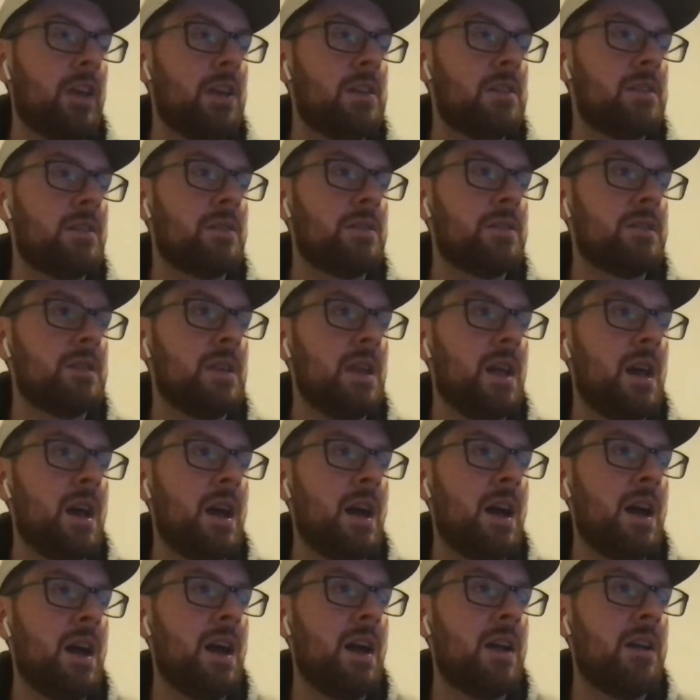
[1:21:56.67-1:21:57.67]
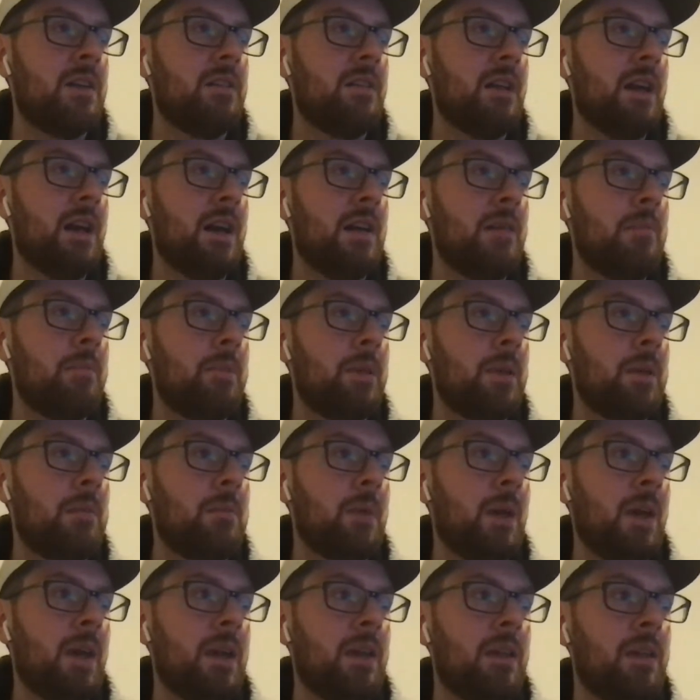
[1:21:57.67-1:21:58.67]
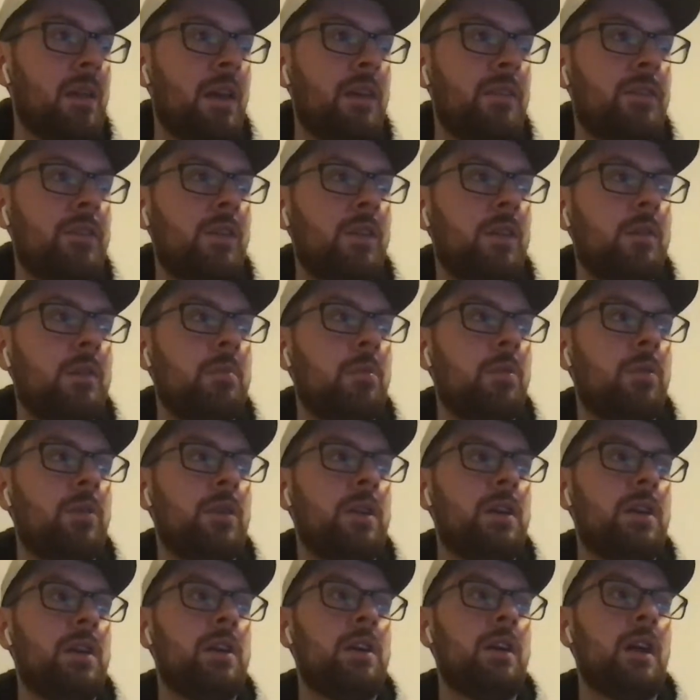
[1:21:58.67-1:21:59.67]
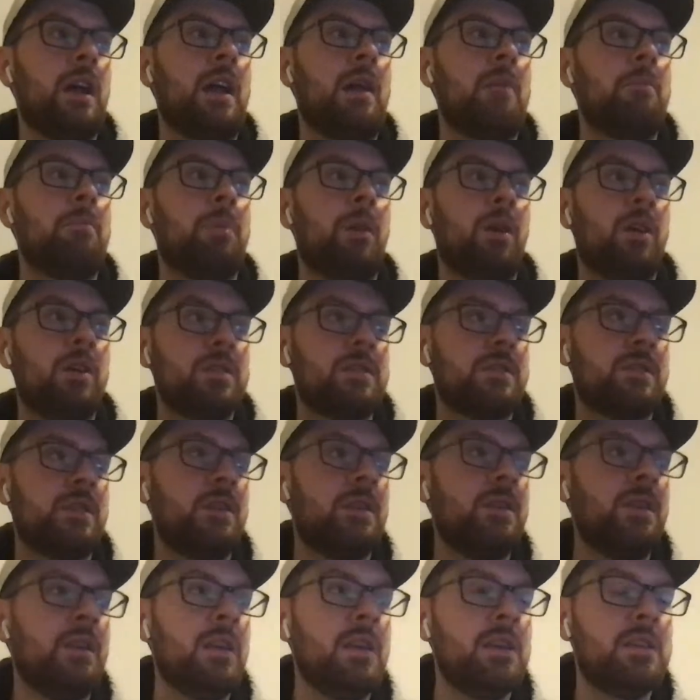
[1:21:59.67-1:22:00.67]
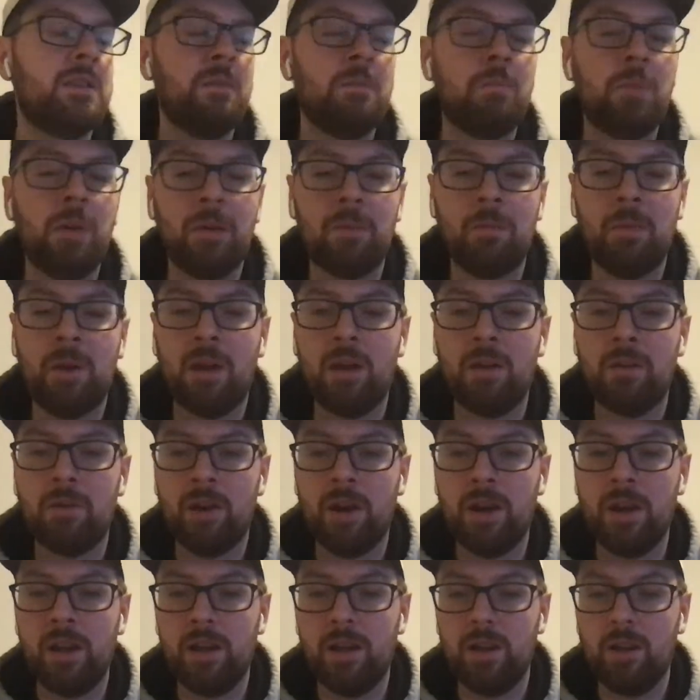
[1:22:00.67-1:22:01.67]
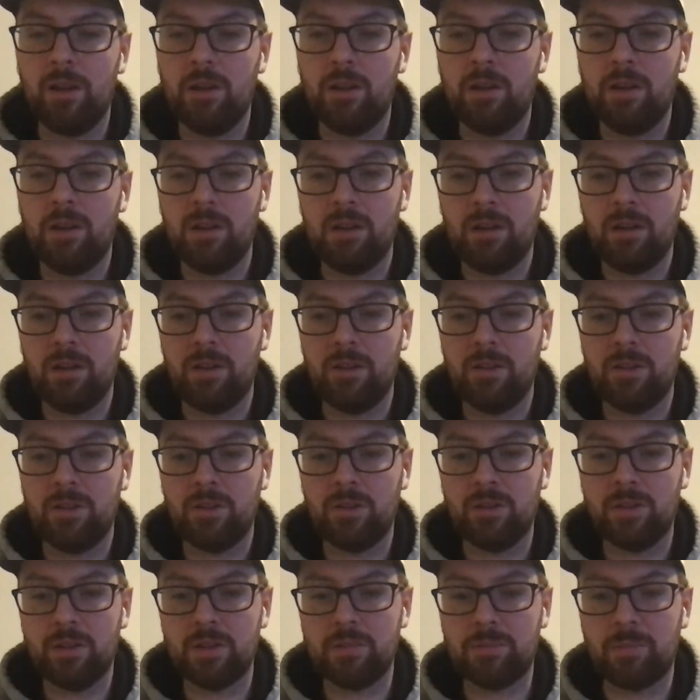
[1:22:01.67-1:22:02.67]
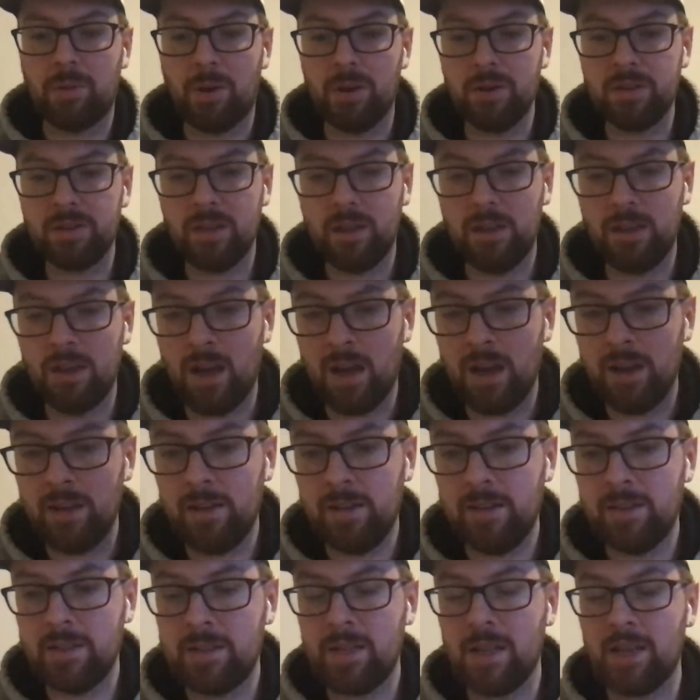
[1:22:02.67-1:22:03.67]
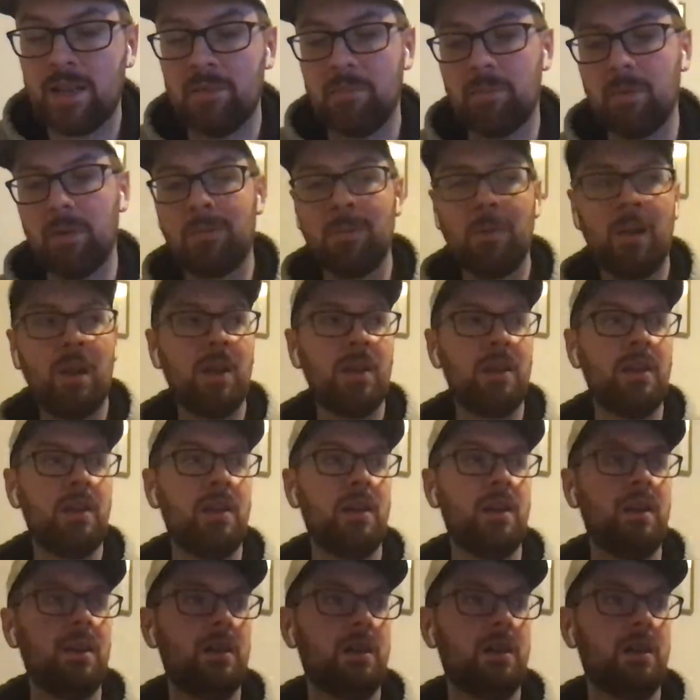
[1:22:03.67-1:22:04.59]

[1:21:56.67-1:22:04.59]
the thing is, there's not a lot of big men left on the board here, and Boston needs a big man, right? Does Boston not need to take a big